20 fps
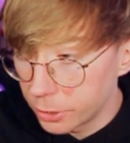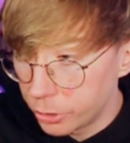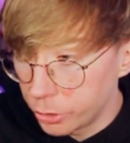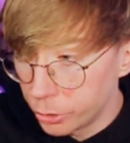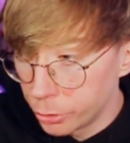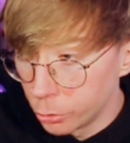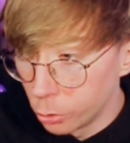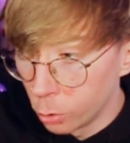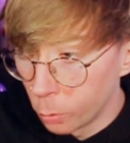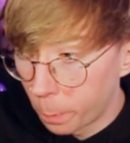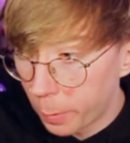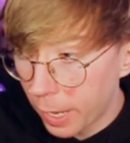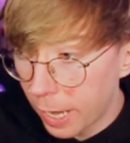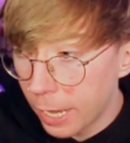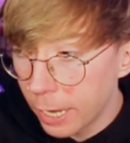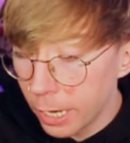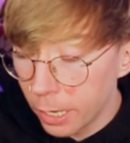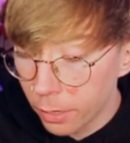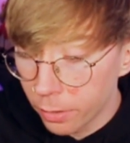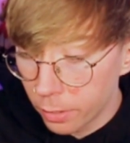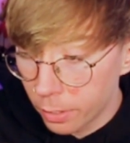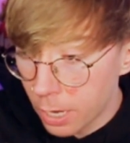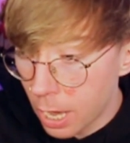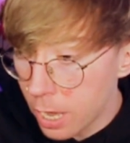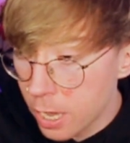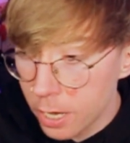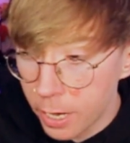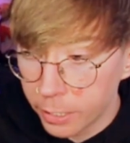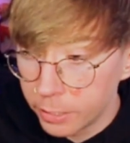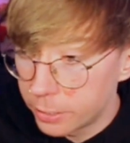you paying the
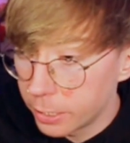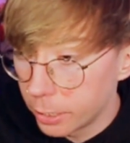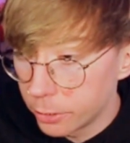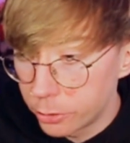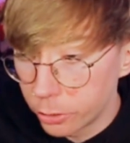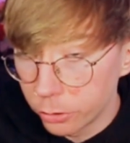99 cents